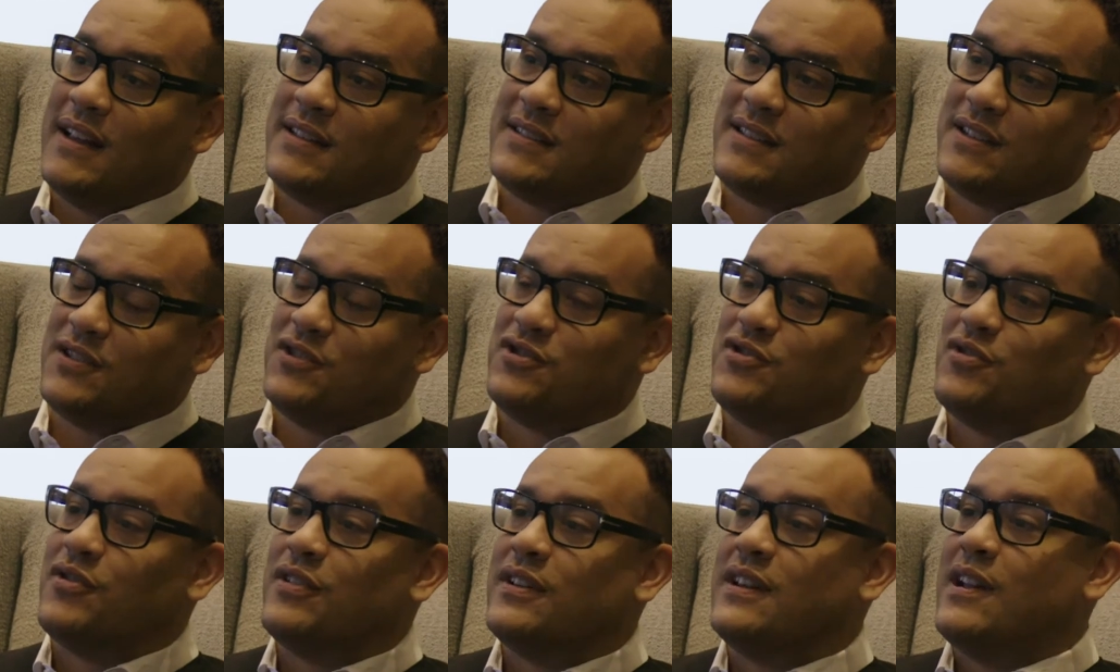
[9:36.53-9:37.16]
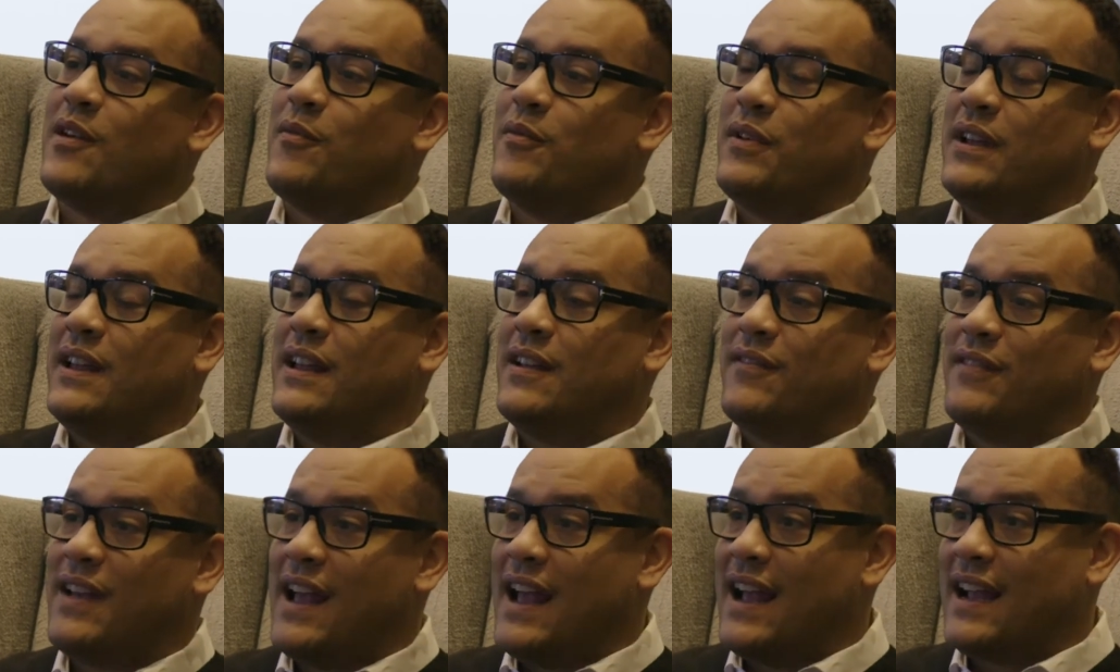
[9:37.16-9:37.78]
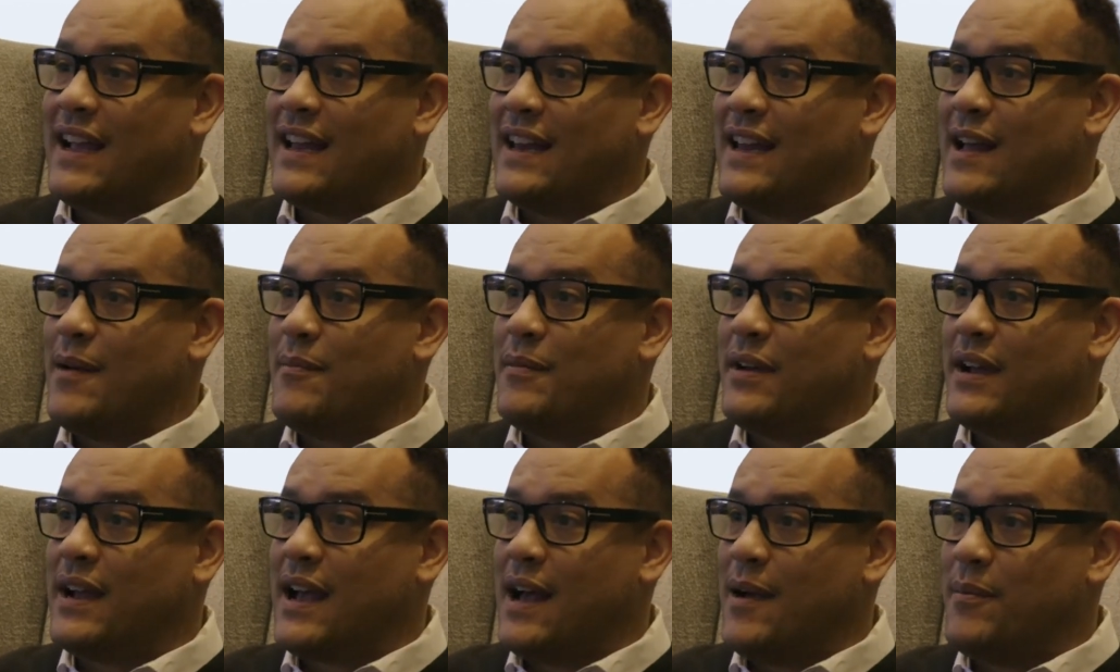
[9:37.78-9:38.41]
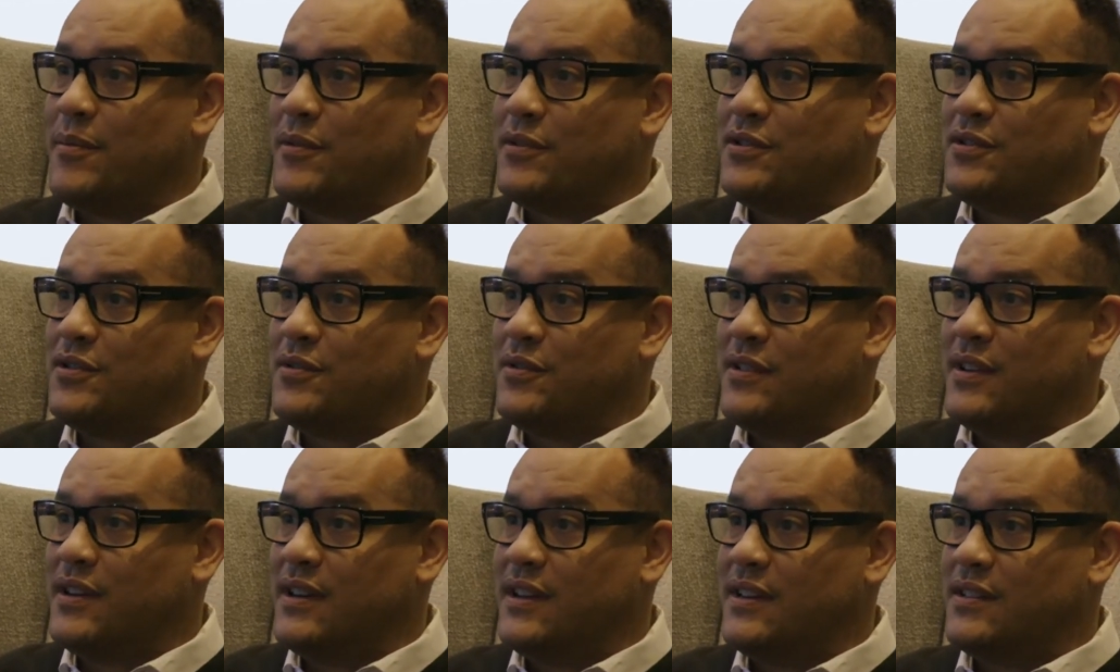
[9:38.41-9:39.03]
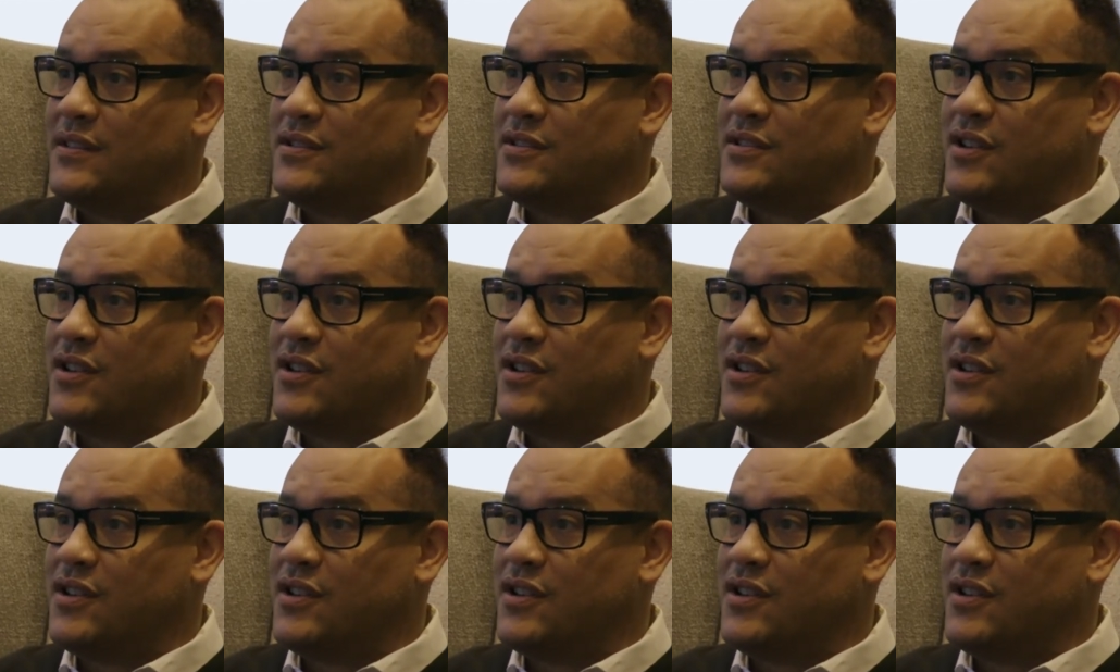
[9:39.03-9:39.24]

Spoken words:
it's ensuring that we give economic opportunities.